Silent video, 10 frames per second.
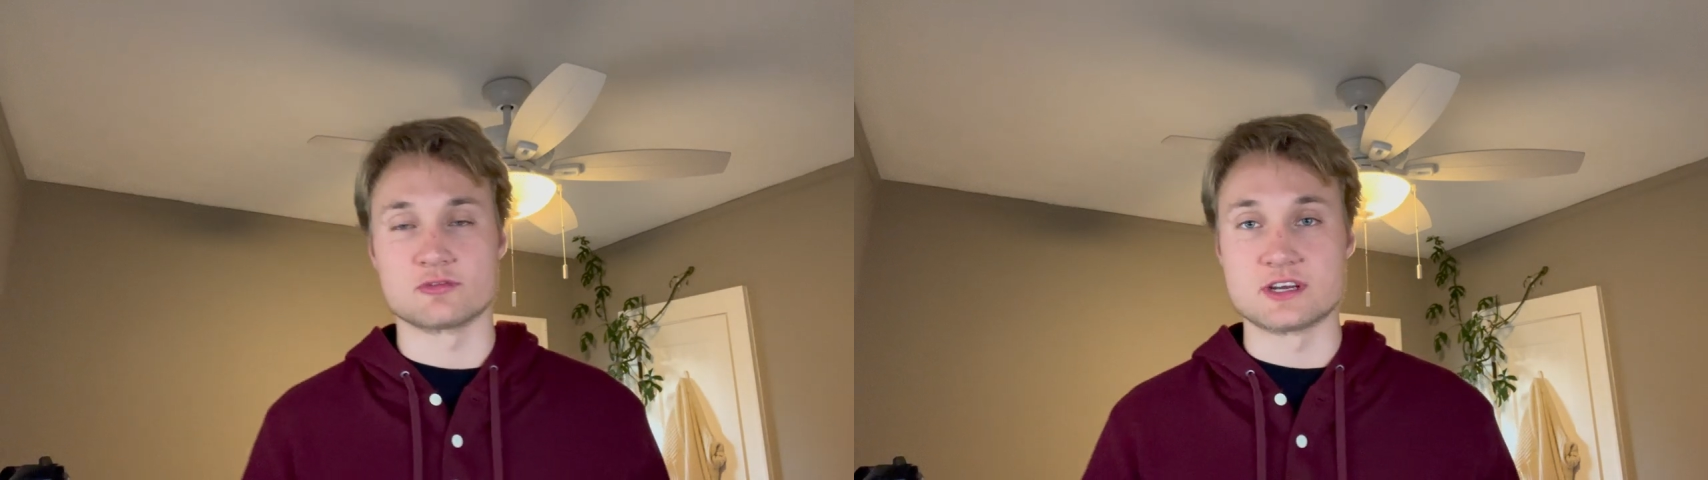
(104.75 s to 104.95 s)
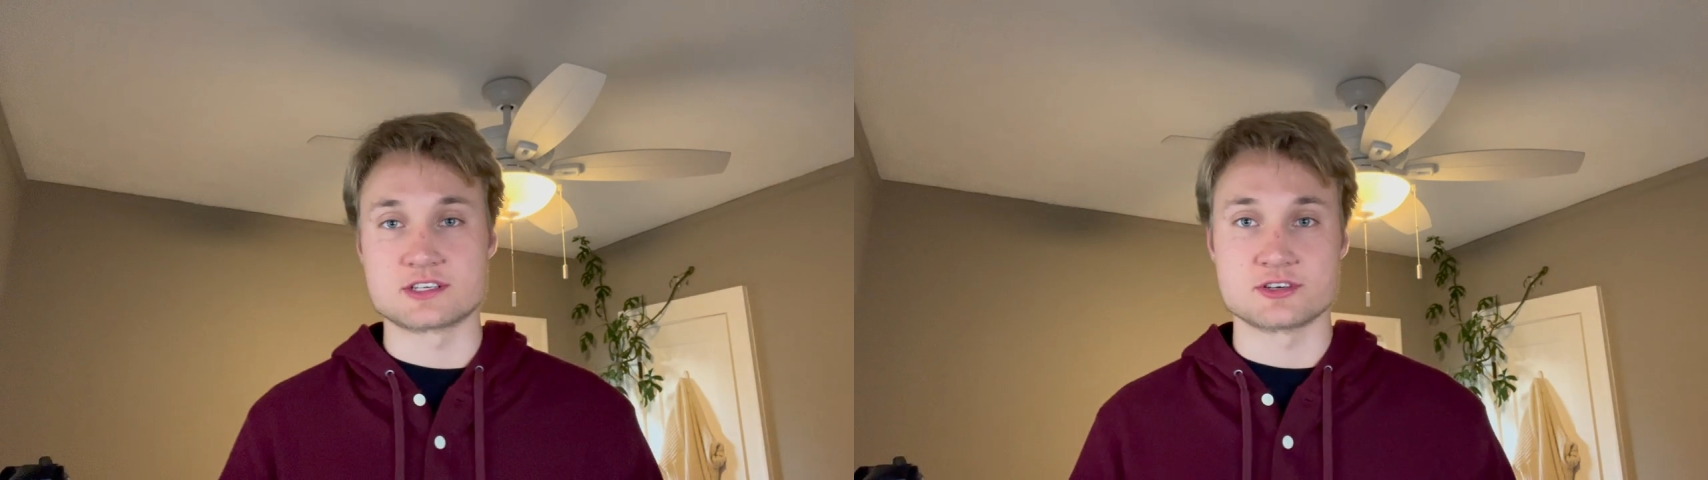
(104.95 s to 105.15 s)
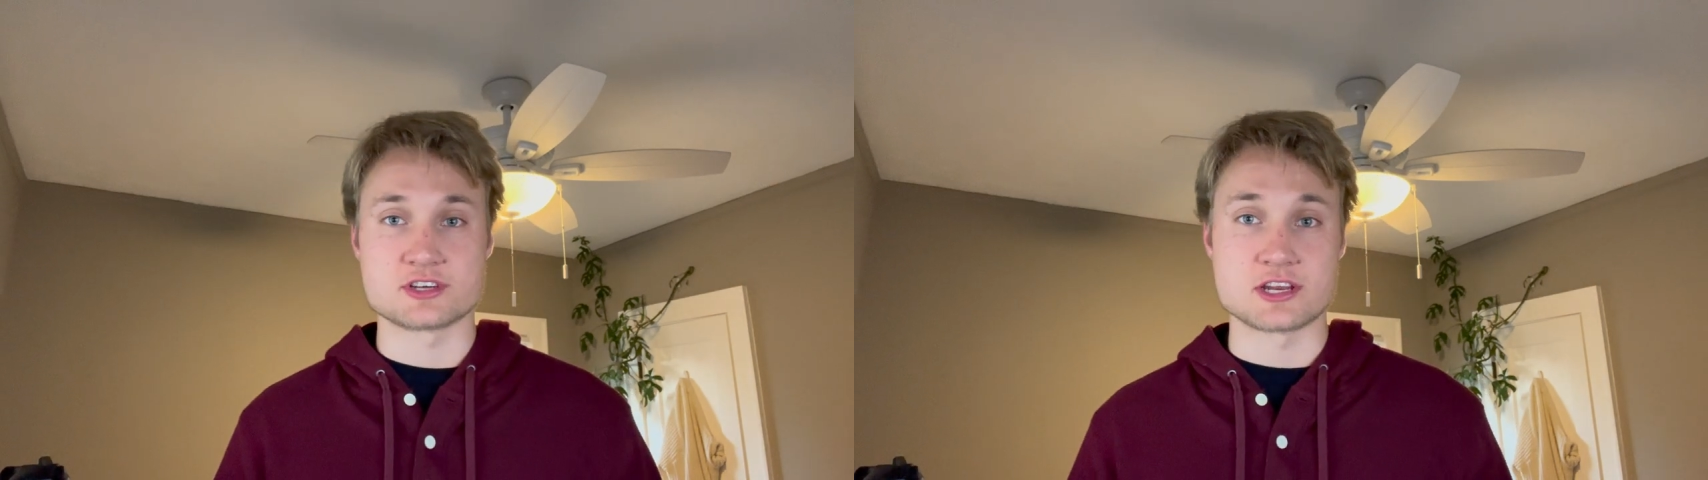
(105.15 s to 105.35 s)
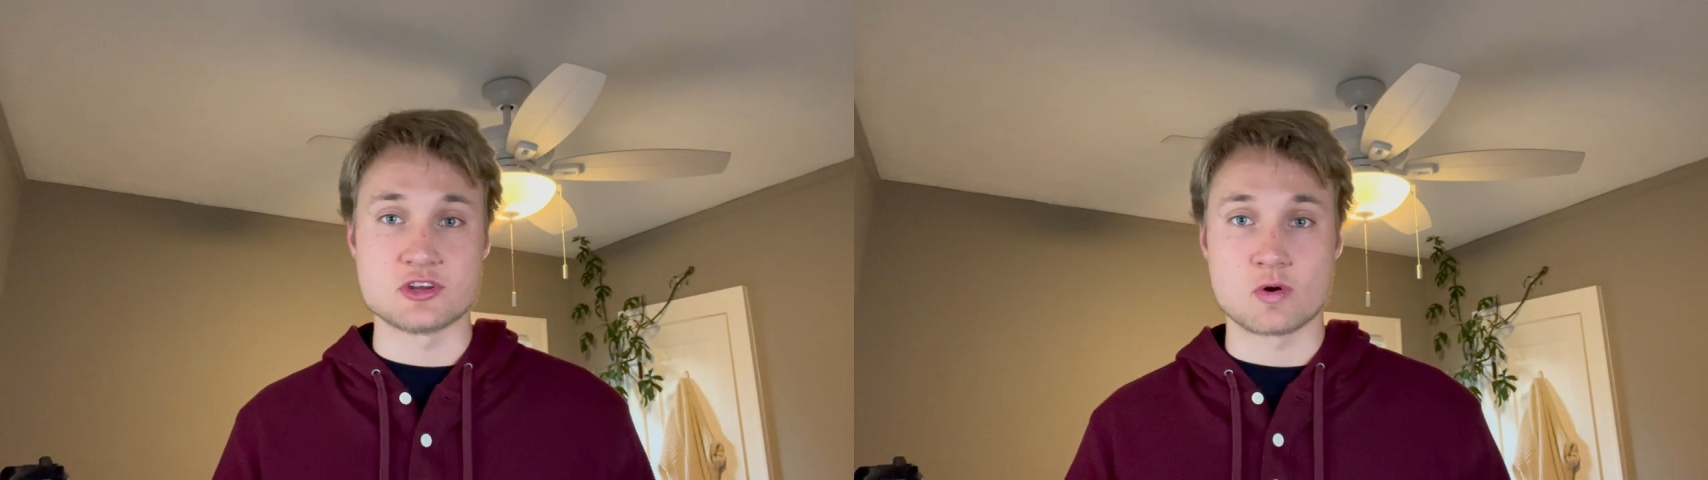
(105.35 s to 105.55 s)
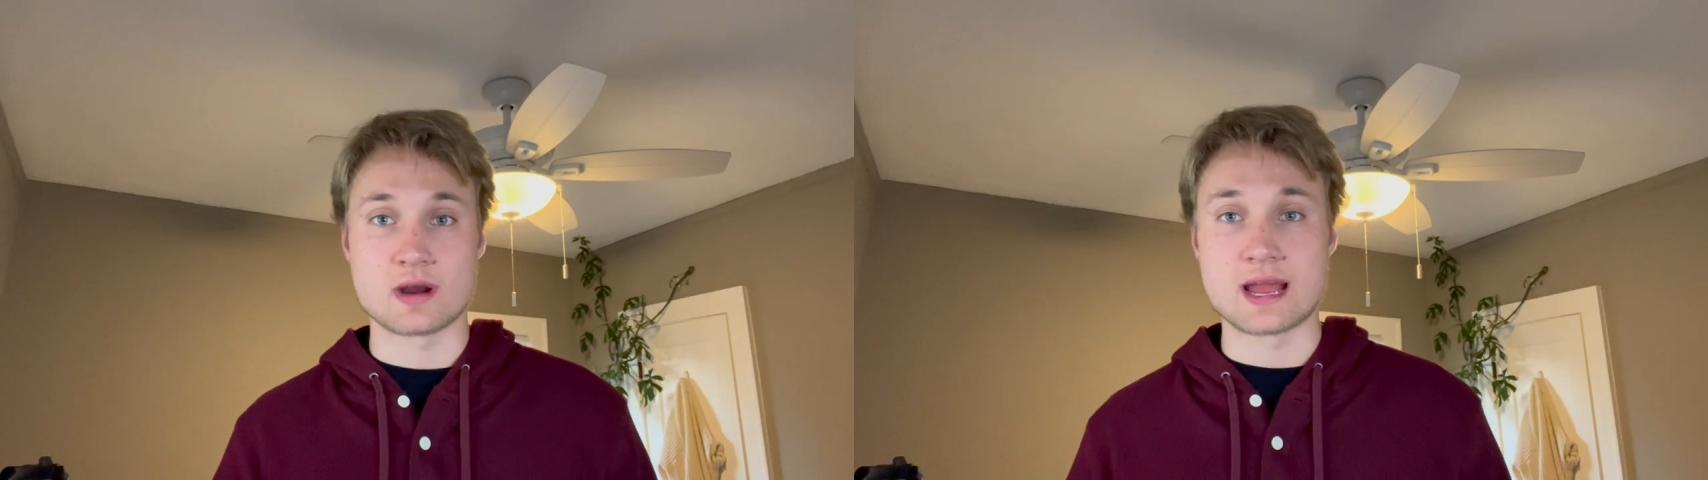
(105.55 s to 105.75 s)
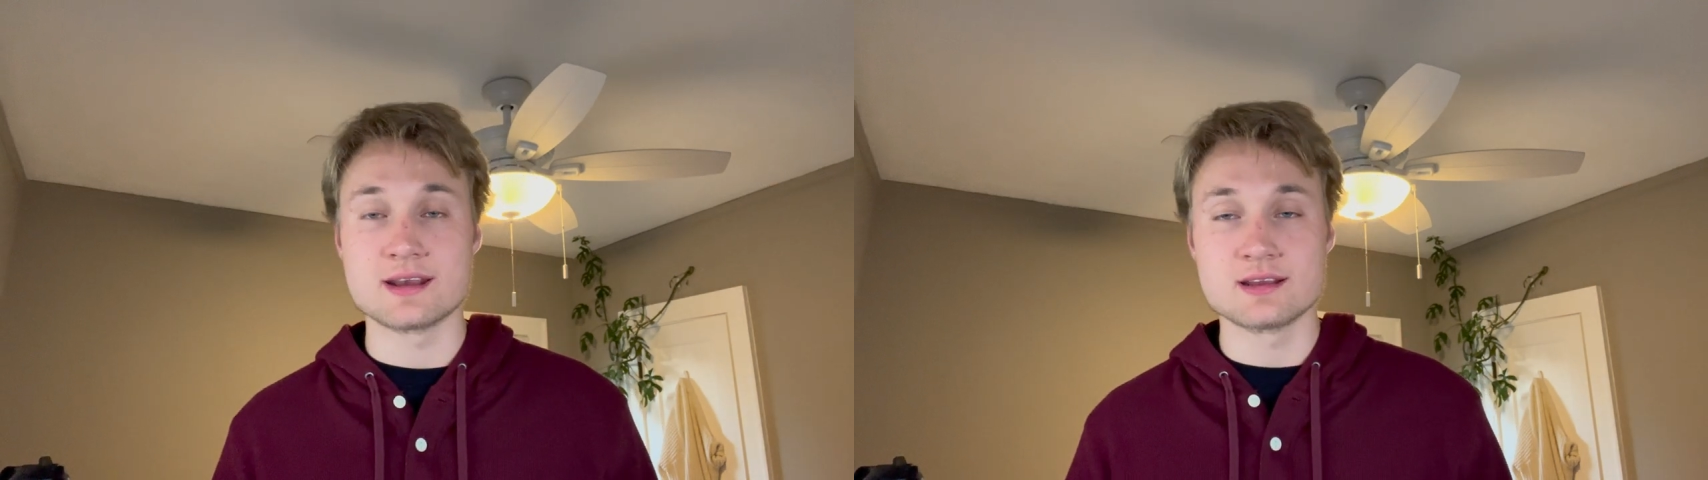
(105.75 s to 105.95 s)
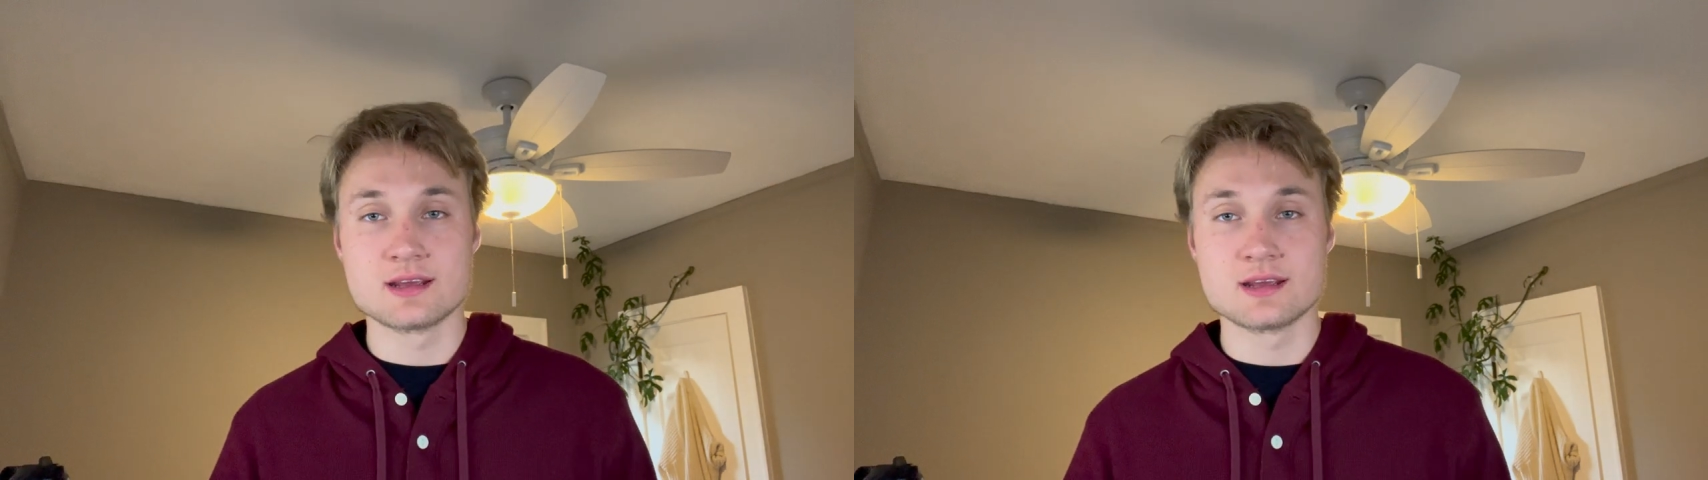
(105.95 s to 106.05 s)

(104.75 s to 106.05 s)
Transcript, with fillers: research on your end